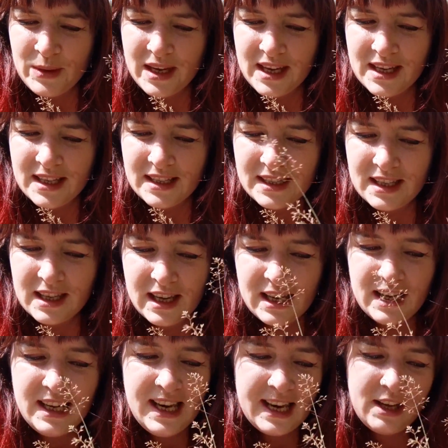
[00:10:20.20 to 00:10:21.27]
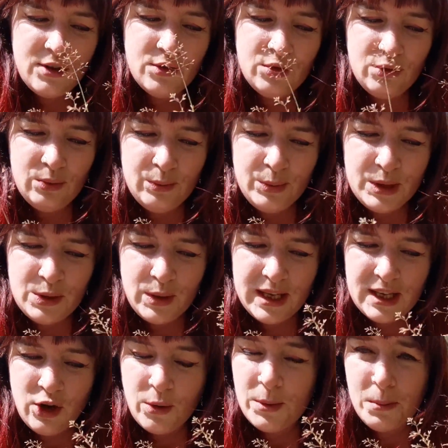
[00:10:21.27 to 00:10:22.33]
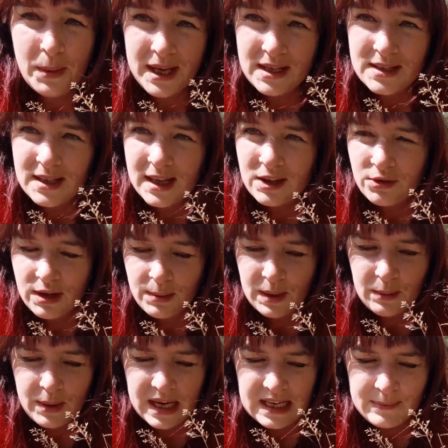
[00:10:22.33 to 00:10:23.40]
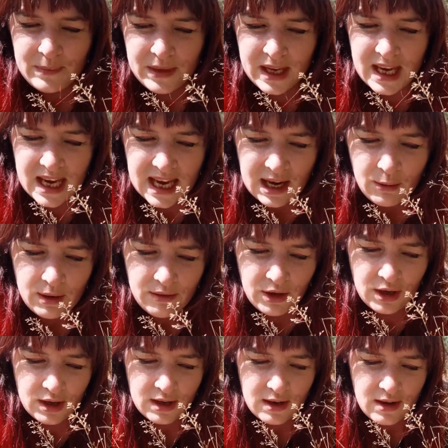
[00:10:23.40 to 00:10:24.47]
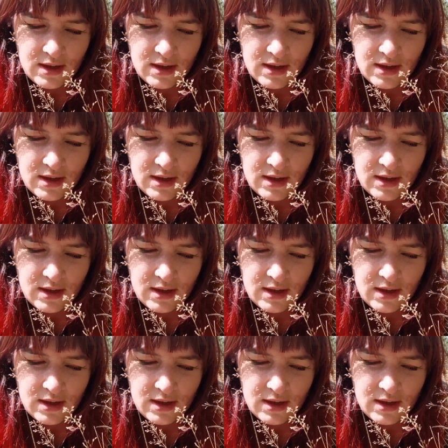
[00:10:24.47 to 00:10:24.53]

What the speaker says: is the ligule between common bent and creeping bent. However,